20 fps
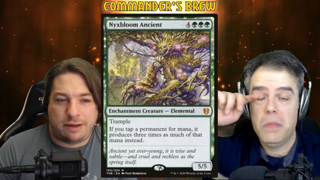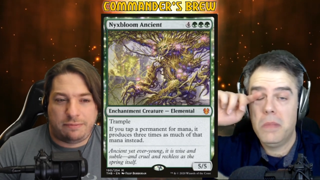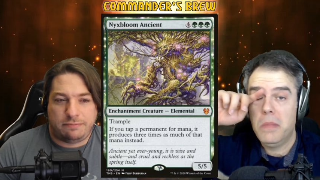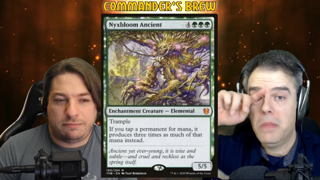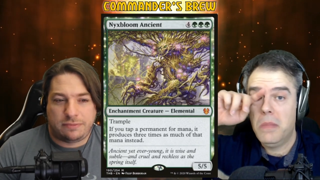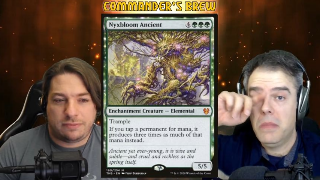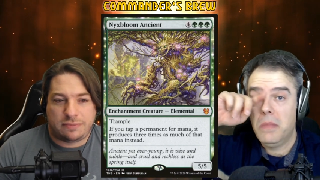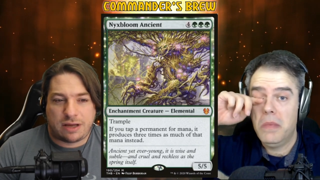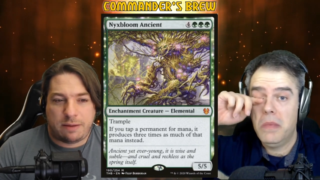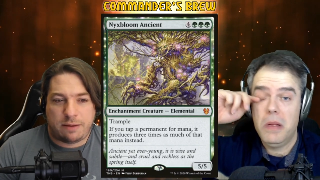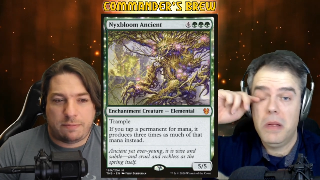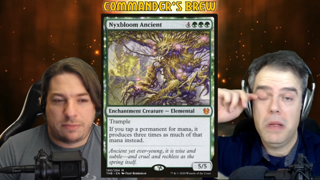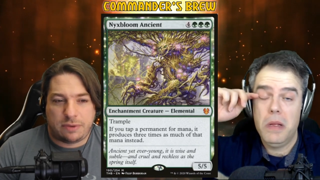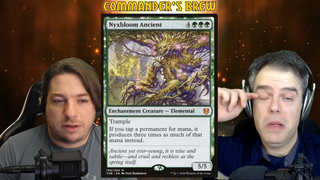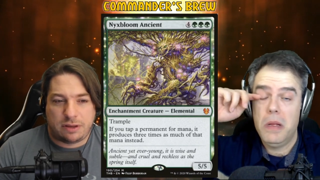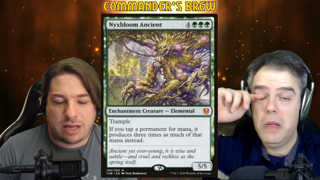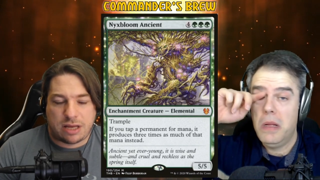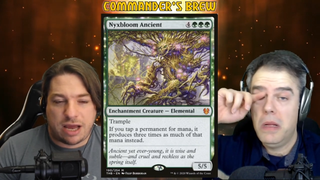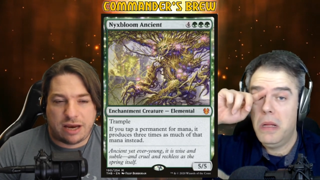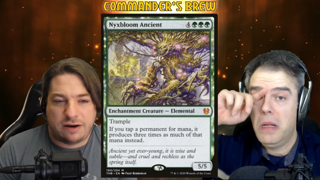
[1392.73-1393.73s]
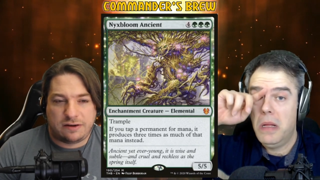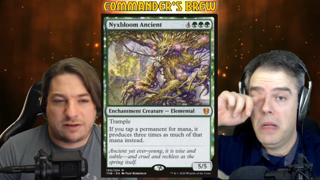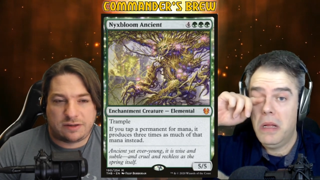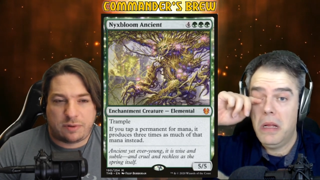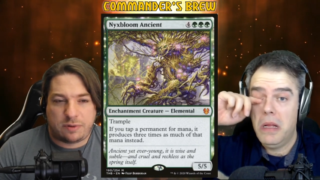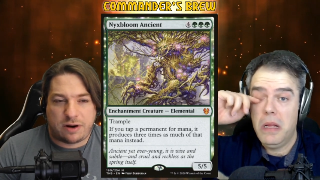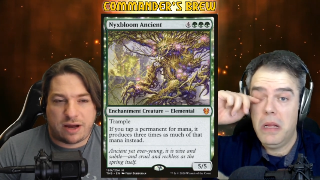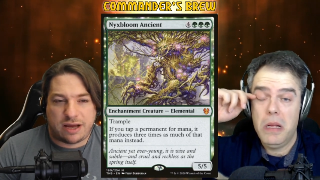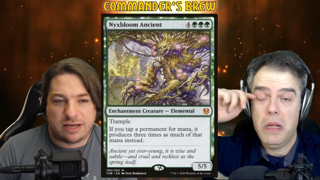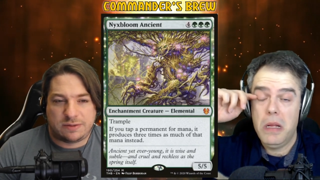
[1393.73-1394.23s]
Speaker 1: I'm I'm kind of
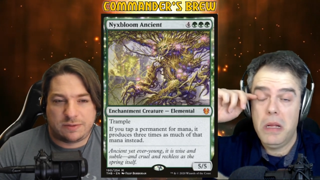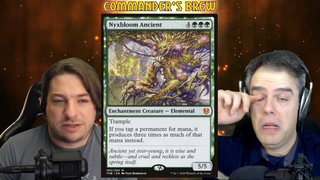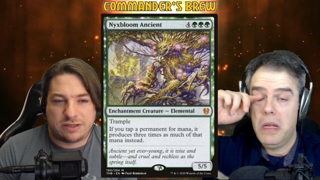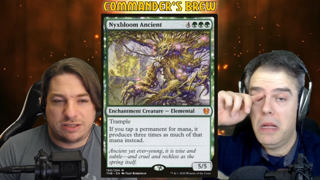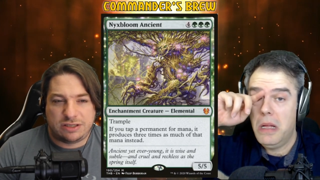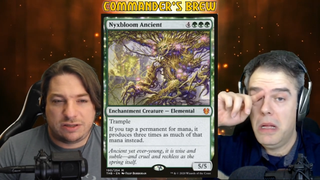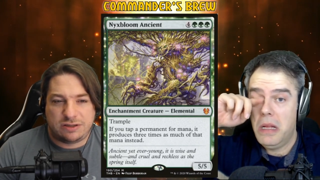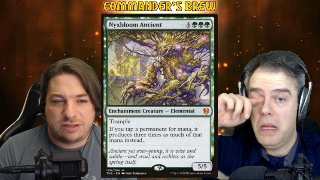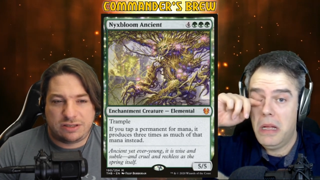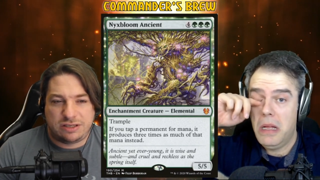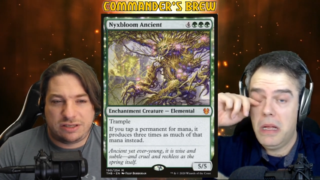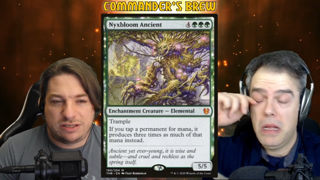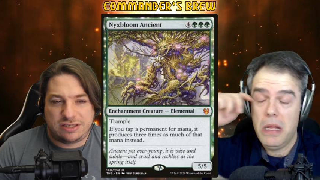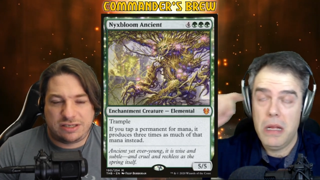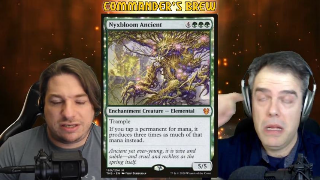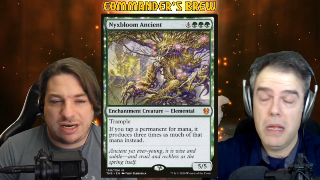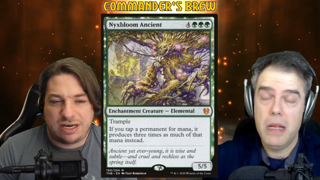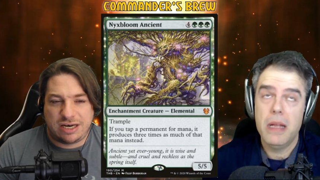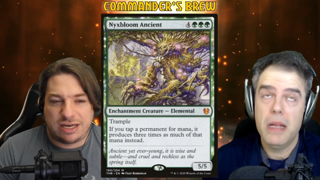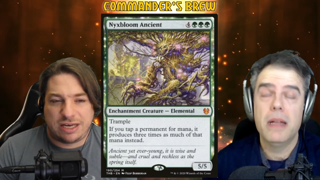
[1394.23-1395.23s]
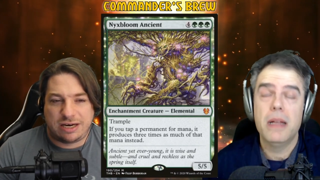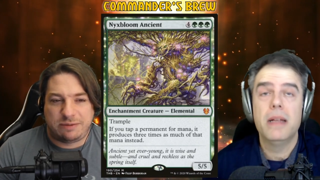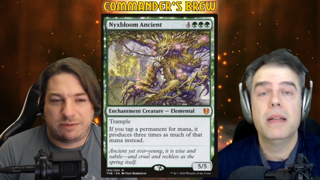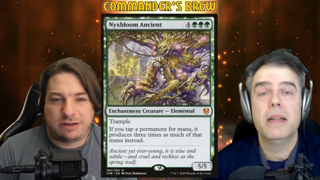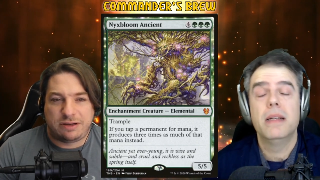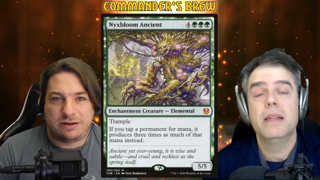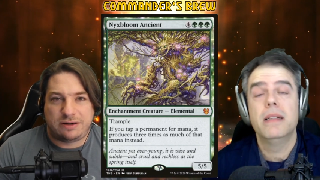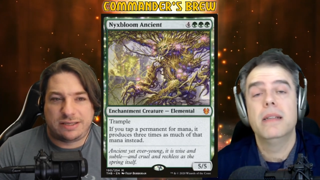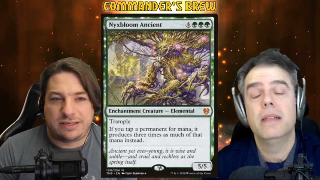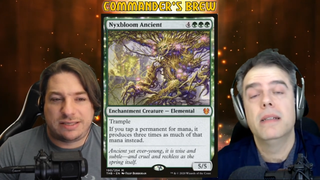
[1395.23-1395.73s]
surprised because you, you still need to get
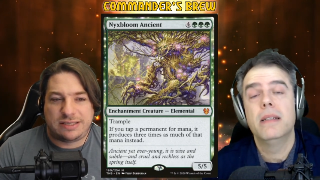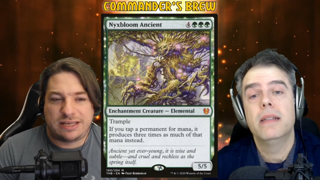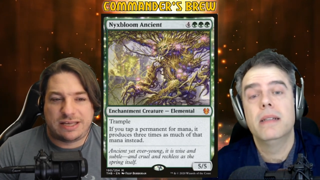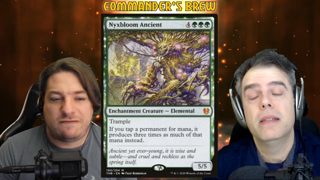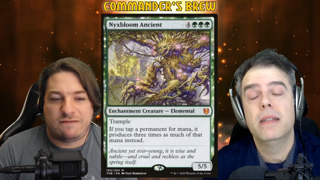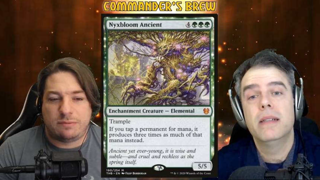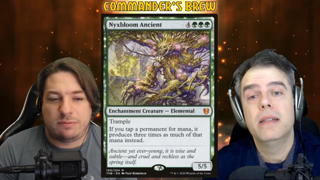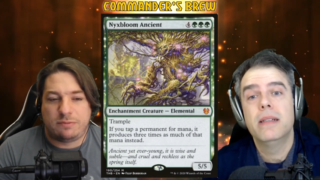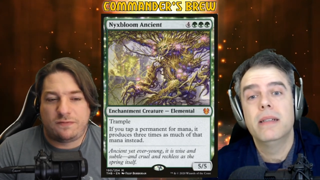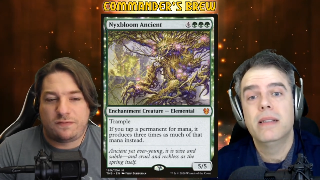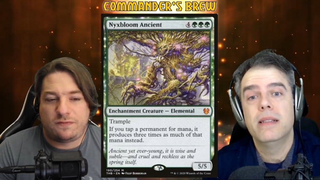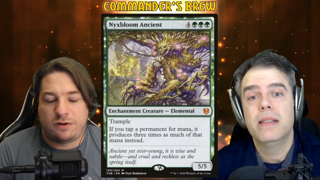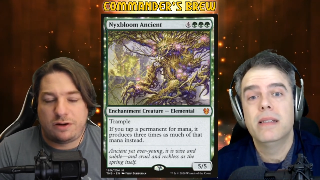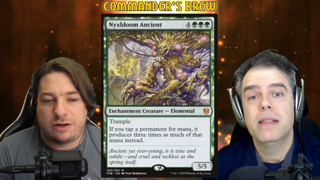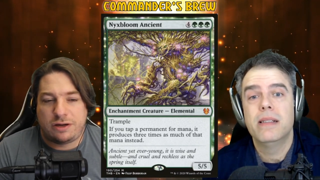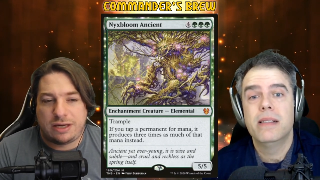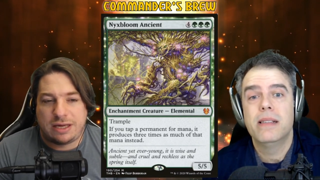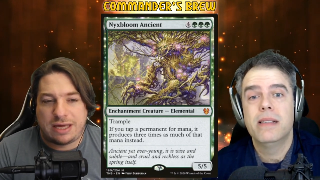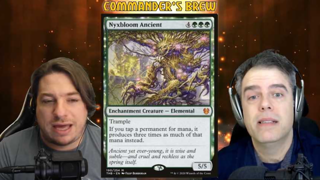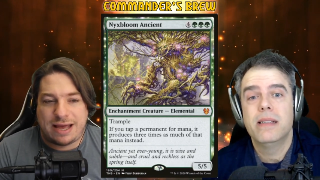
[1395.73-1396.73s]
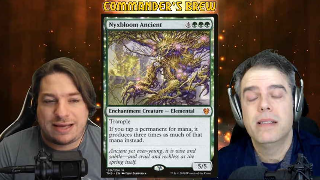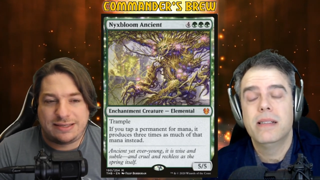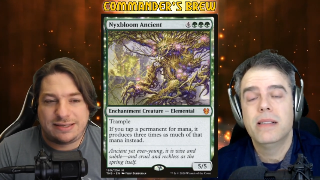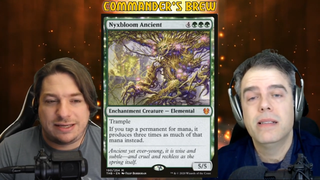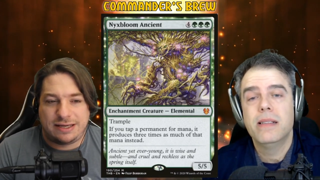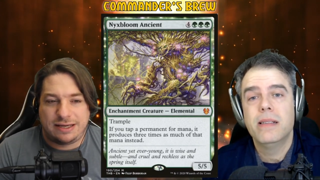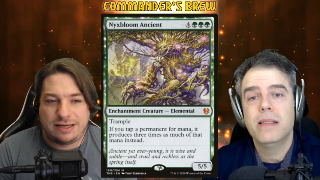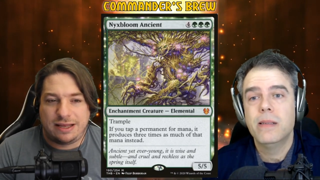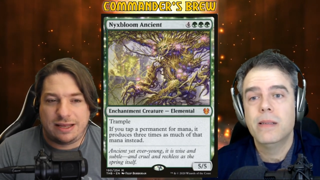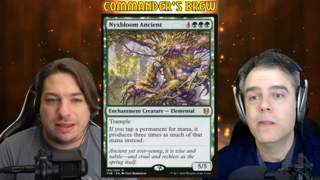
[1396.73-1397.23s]
up there to seven before you can
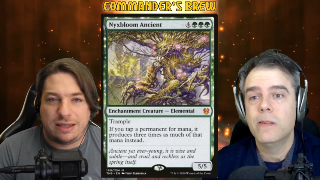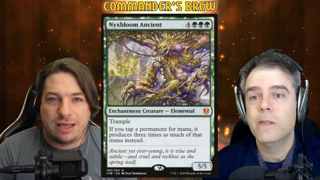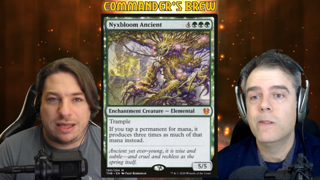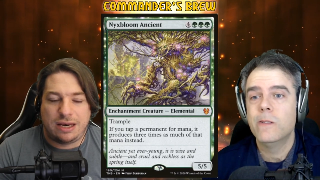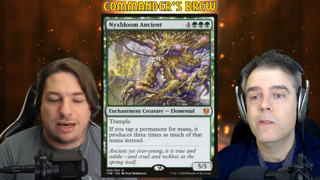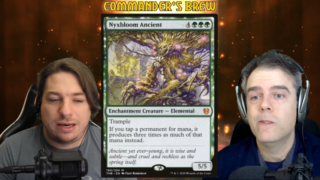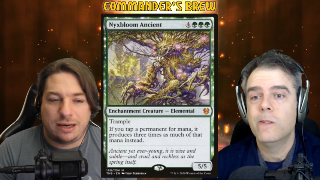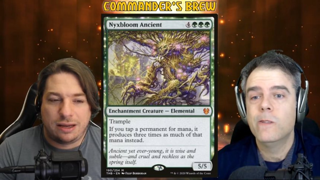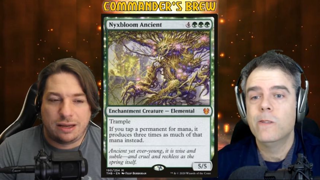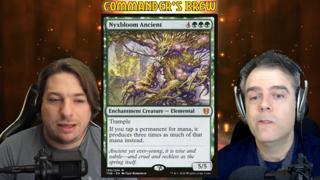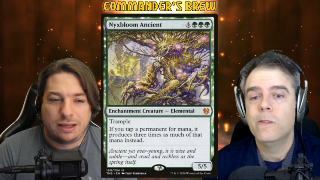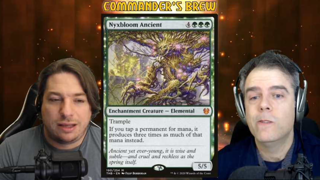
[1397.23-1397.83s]
cast it. And then,